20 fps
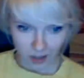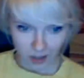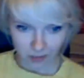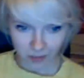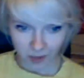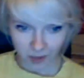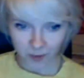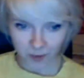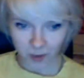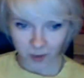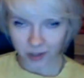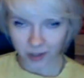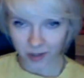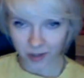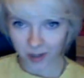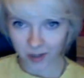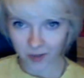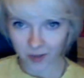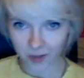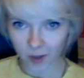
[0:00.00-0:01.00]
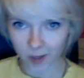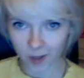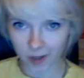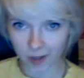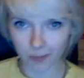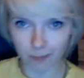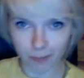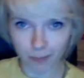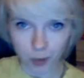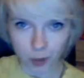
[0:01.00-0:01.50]
My views are as follows.
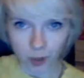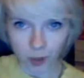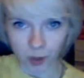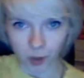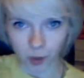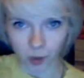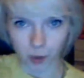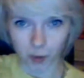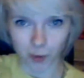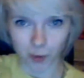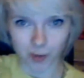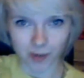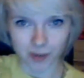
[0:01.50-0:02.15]
Boo!